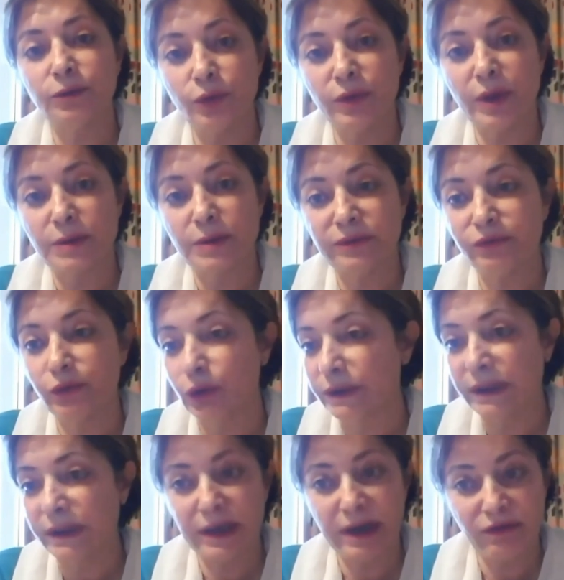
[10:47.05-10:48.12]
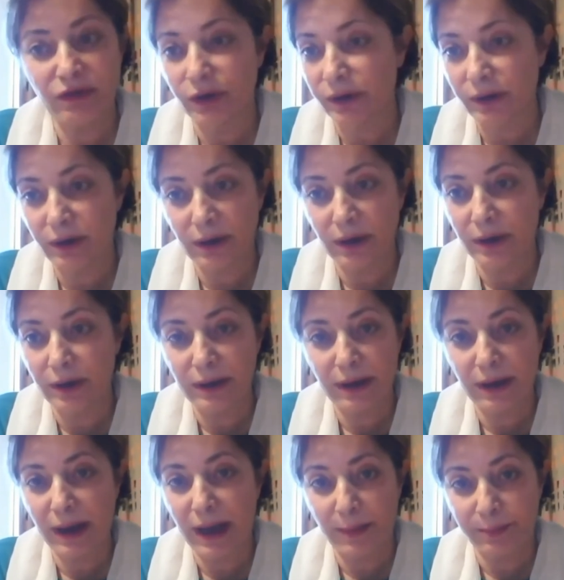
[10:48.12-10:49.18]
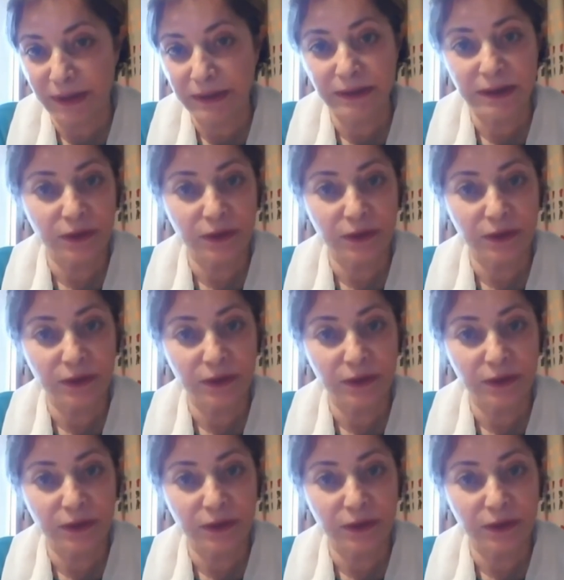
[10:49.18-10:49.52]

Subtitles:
2014, never happened.